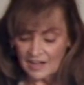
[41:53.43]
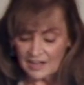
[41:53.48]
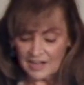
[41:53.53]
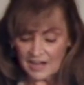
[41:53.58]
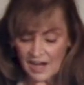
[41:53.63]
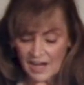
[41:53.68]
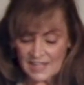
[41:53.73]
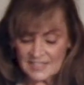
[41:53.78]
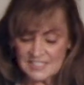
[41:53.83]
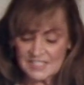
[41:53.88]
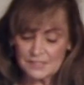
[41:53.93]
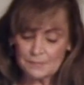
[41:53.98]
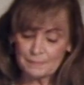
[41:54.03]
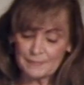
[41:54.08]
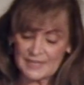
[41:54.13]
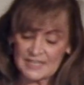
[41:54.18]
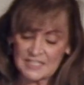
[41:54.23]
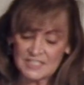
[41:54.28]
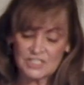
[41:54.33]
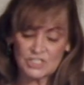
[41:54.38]
God
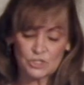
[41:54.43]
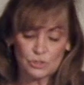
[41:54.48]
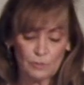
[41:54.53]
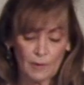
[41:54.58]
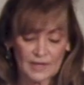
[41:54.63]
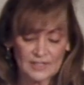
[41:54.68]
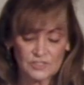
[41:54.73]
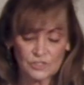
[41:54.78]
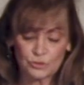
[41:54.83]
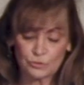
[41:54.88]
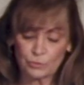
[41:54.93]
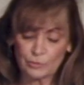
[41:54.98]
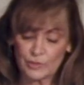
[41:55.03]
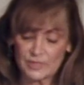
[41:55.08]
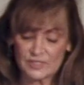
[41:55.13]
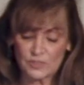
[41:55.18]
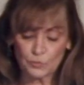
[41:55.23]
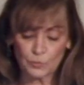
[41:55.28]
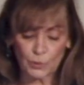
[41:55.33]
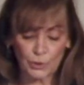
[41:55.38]
speaks to us through
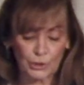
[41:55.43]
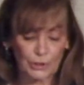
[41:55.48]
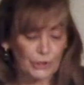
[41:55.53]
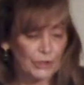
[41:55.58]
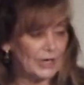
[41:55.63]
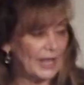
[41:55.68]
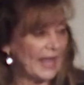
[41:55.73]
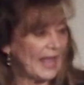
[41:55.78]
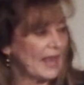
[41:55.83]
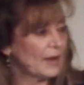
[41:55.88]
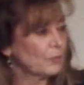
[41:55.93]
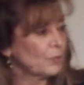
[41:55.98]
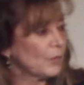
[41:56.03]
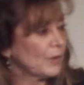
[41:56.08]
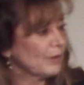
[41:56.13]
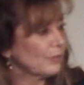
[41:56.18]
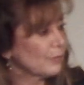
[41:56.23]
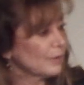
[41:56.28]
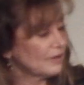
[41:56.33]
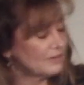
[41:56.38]
his word, and
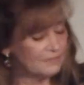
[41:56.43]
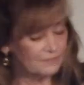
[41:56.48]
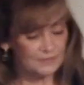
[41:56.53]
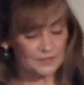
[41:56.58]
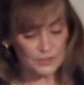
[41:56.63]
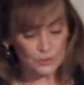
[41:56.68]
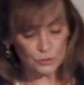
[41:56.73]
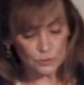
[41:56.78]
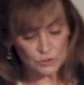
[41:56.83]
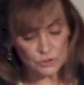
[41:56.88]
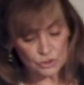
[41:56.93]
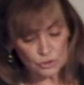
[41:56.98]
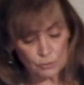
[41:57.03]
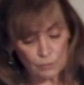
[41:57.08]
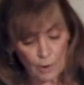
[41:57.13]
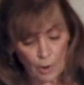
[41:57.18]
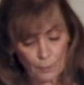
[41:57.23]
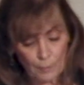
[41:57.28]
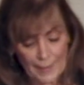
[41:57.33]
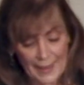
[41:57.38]
we refuse
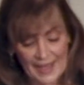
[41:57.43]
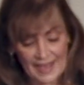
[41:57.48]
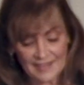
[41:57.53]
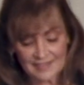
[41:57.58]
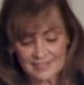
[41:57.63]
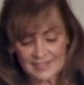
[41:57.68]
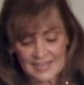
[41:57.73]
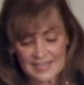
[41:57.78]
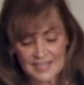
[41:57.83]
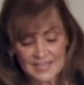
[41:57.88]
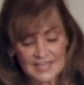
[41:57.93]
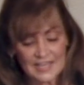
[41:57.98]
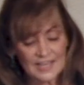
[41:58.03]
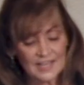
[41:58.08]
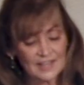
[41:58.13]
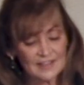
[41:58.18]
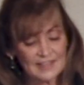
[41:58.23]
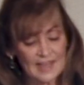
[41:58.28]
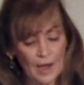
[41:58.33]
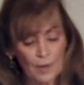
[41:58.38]
to obey,
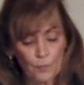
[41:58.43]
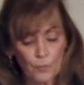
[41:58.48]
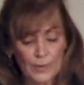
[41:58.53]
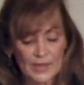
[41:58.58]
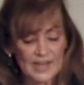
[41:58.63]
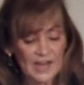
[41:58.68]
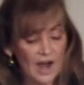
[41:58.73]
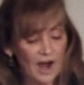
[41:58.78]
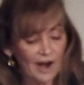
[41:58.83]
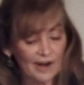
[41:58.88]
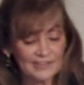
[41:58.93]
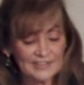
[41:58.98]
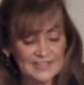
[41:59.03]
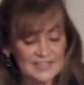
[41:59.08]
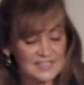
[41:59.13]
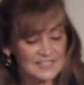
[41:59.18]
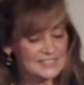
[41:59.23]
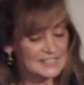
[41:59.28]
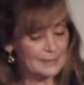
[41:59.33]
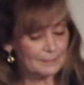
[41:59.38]
thinking that we are the
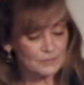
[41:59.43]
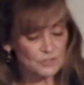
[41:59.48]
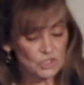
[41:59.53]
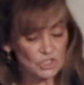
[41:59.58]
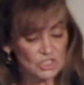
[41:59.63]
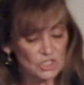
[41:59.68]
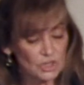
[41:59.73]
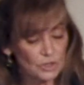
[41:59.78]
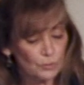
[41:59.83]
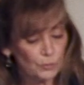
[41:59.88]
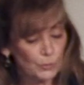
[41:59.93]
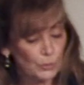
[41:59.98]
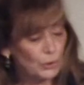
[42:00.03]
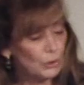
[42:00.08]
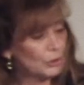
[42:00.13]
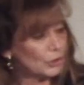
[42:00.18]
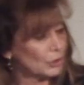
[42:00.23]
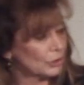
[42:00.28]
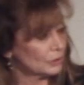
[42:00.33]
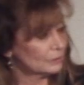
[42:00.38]
exception to the
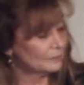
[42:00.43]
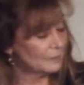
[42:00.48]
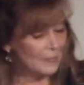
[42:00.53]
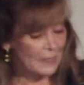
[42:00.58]
rule.